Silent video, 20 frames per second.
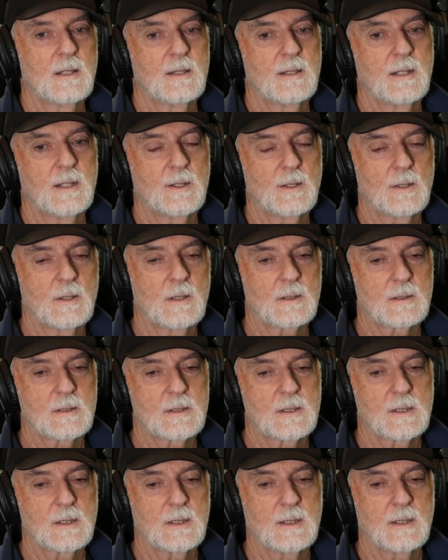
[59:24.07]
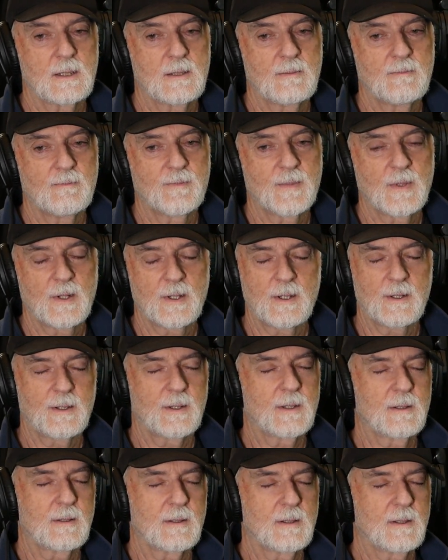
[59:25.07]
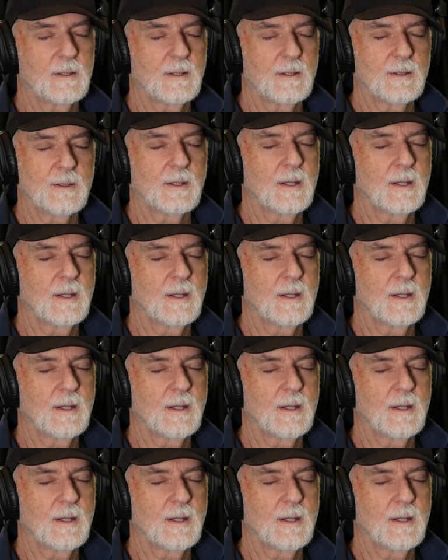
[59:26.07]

they're not, I don't